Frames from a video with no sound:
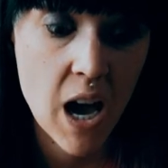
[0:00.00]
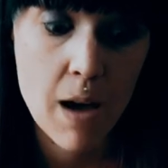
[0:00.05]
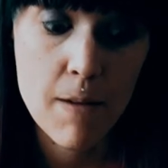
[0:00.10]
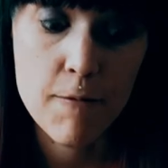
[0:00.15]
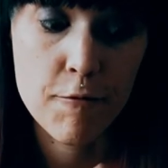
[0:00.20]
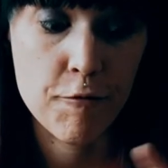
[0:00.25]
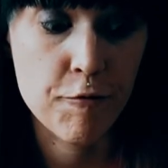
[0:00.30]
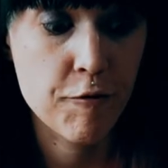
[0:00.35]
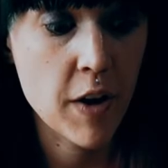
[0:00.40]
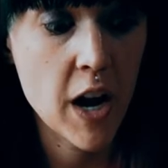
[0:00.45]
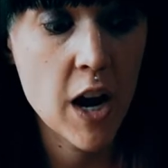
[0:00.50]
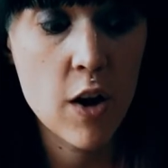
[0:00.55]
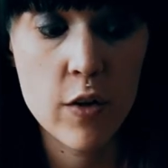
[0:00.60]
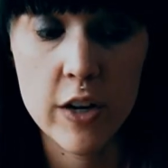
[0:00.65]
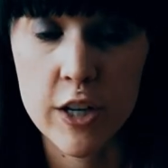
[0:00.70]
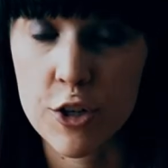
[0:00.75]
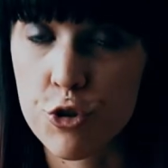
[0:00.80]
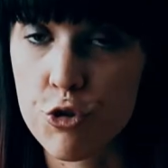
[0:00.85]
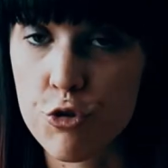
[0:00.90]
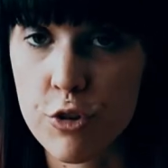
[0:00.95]
very
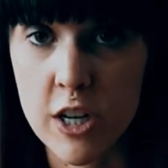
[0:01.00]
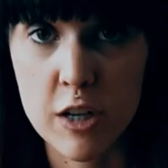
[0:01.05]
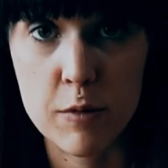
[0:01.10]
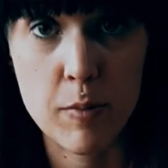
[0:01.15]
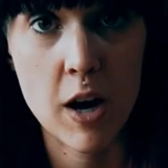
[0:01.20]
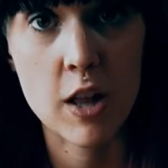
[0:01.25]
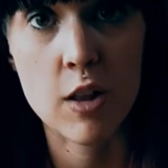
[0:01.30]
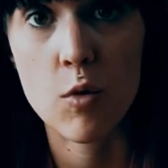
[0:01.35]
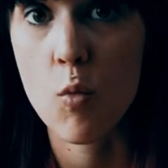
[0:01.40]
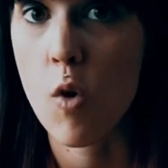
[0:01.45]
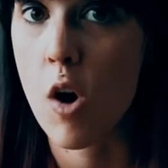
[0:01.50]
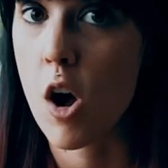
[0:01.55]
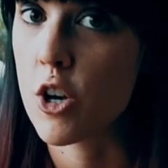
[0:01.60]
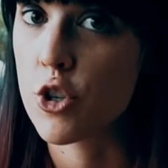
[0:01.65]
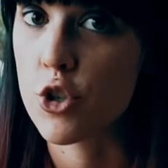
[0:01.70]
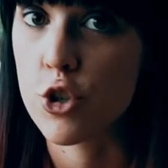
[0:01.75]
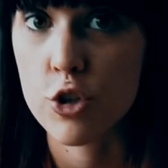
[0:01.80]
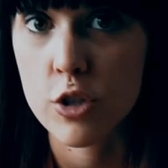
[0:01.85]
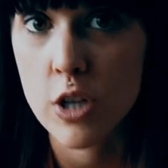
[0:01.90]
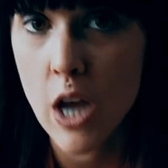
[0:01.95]
intrigued by The Watchers.